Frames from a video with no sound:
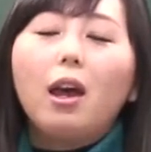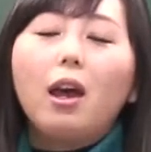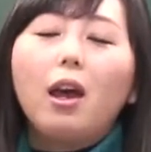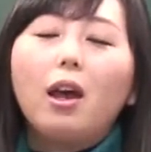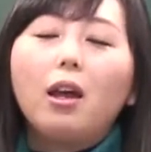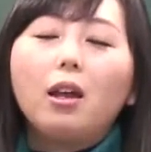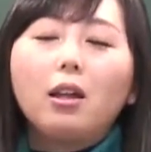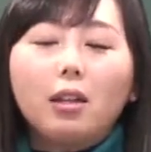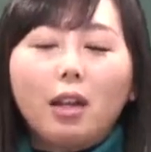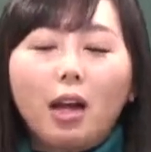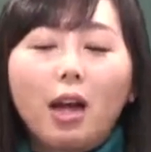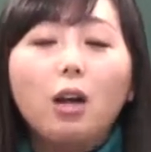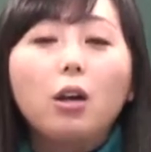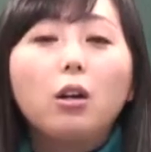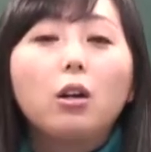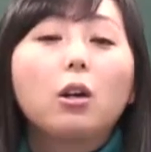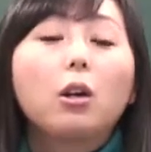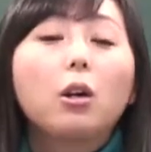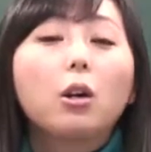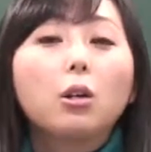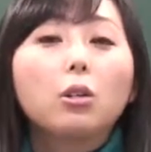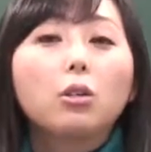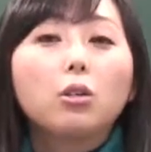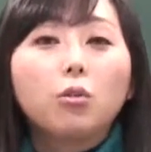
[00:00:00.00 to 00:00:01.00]
and
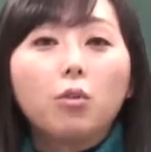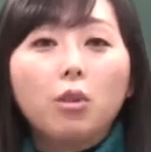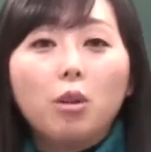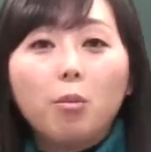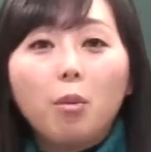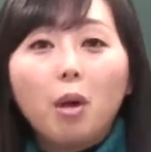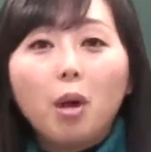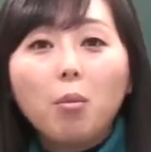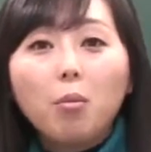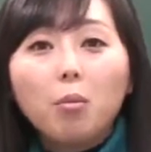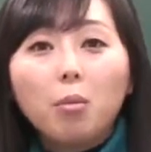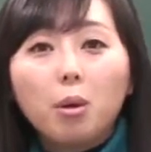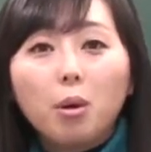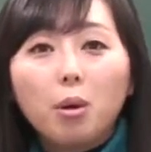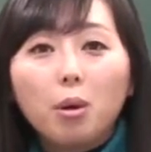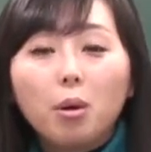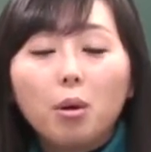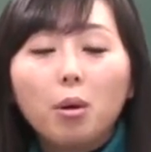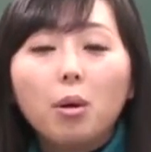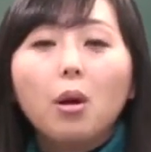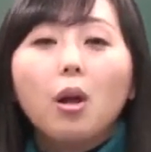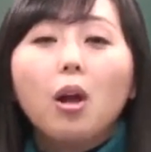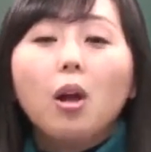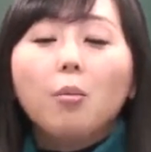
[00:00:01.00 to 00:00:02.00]
hard to
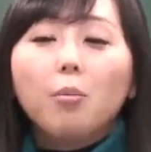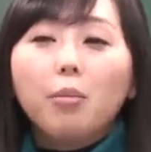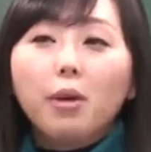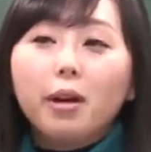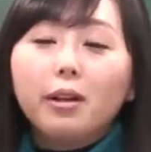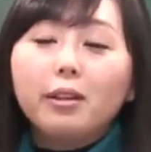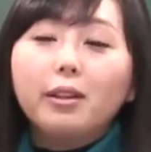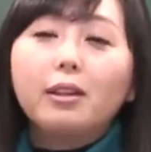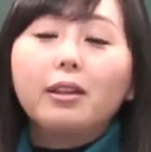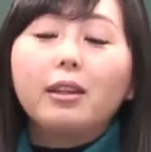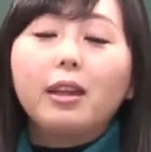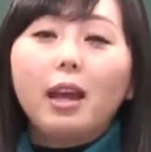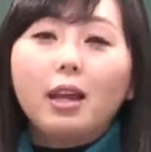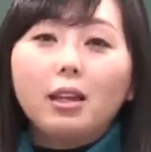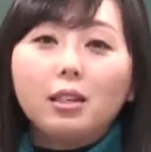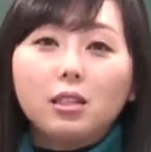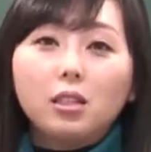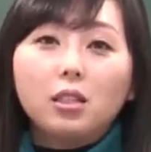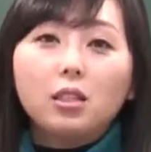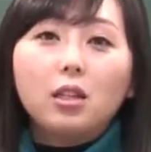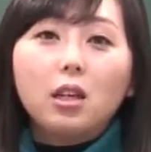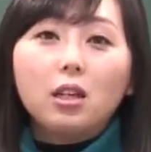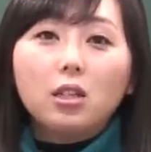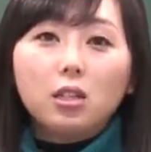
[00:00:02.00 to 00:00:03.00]
remember, but
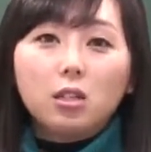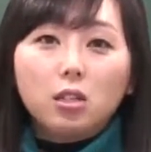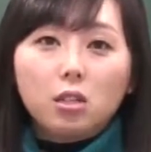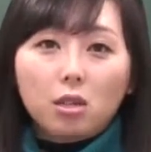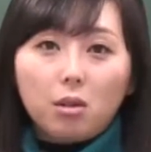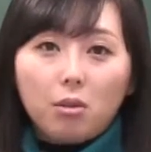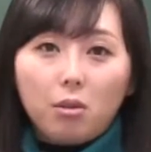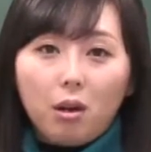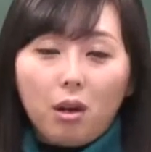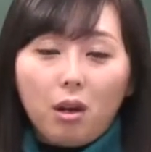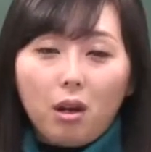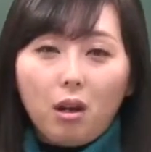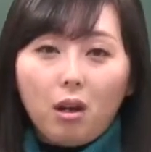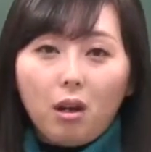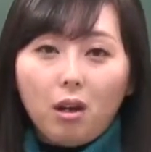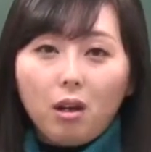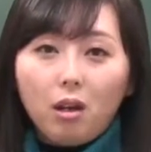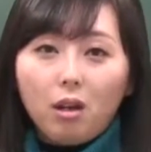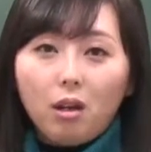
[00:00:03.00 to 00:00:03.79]
that's necessary.